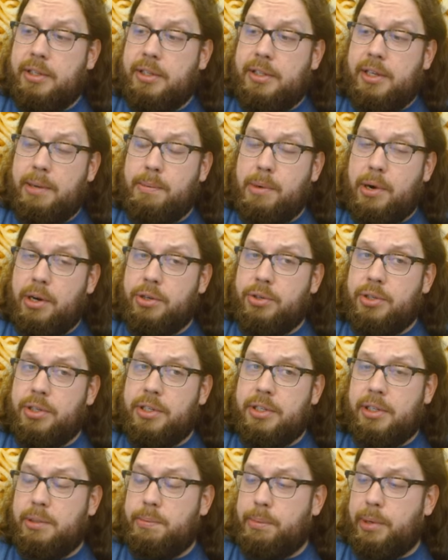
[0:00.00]
doesn't say
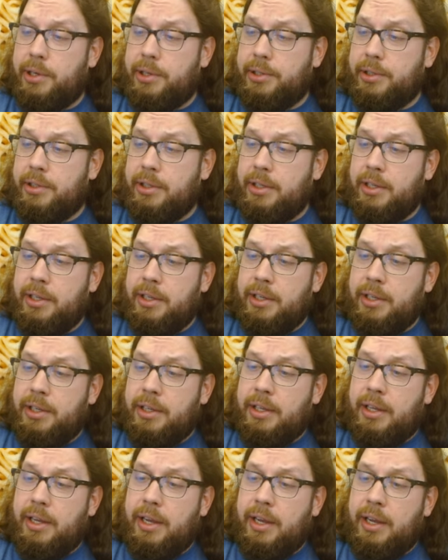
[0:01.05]
margarine, it says butter.
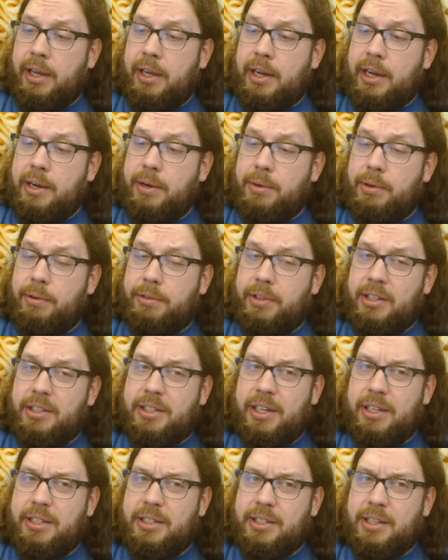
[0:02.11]
And I don't know
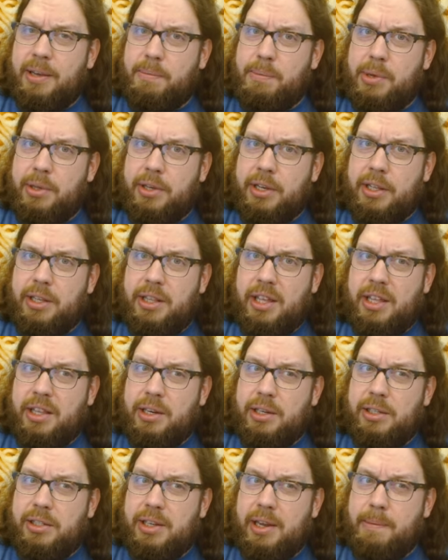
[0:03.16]
if they say skim milk. I
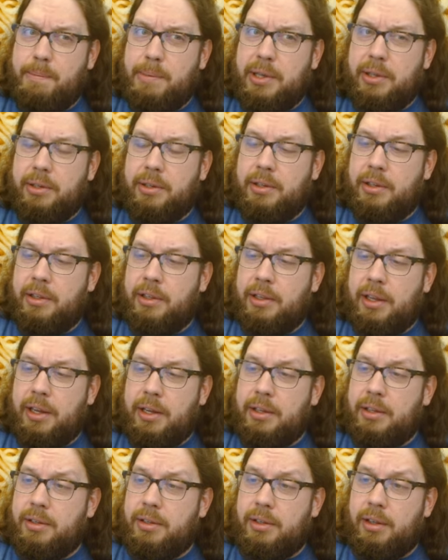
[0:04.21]
think they just say milk
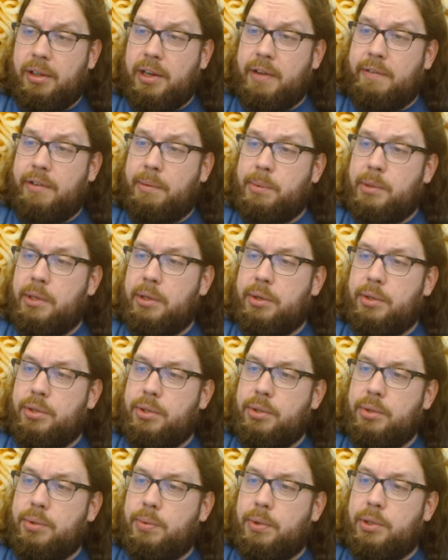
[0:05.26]
and they leave it up to
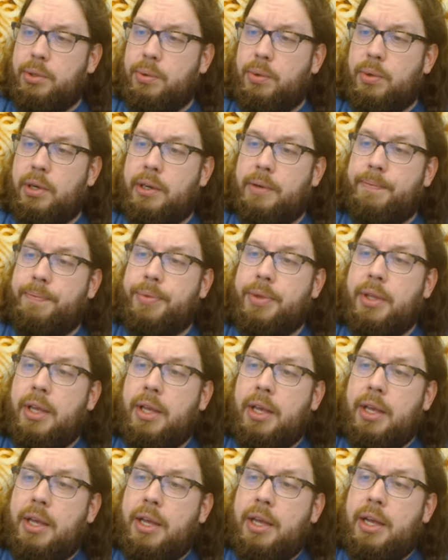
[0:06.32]
you to choose what you want.
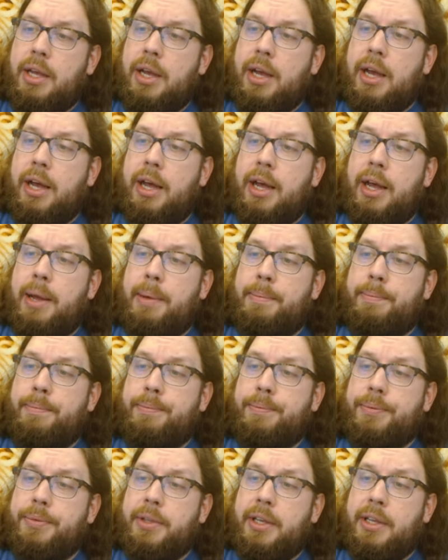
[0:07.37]

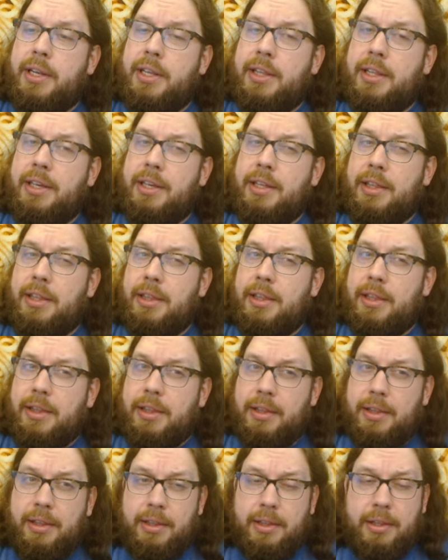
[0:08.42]
Um, and I think
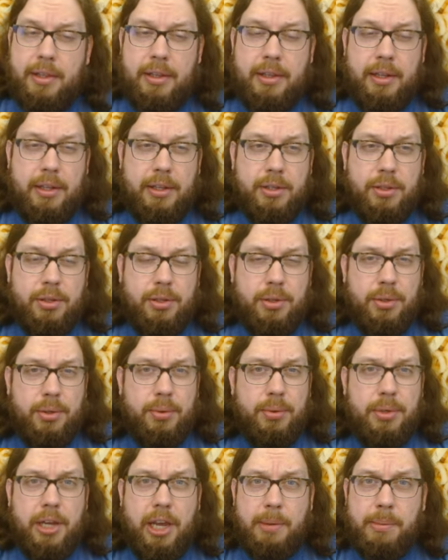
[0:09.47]
it's
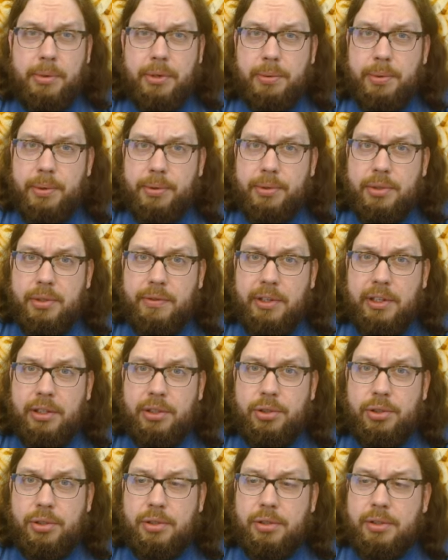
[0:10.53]
two tablespoons
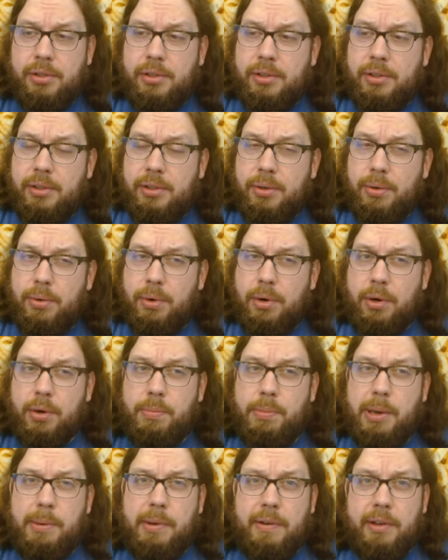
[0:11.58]
of each,
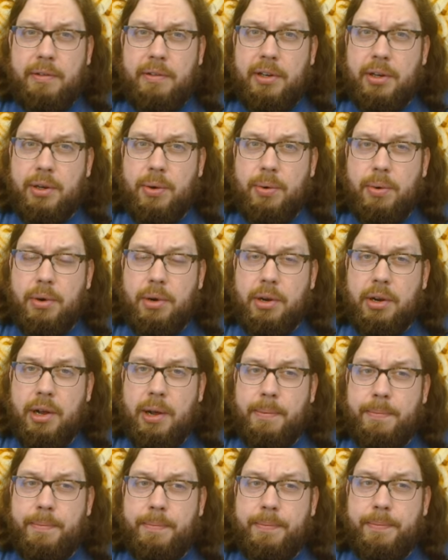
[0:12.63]
or maybe even a
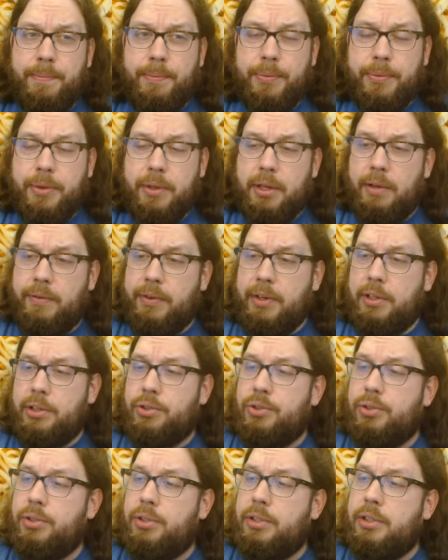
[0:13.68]
quarter cup
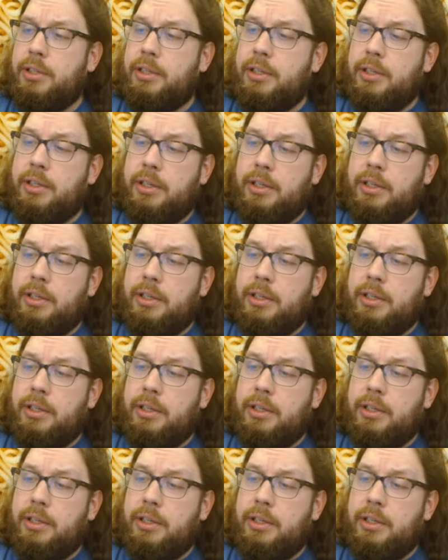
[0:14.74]
of each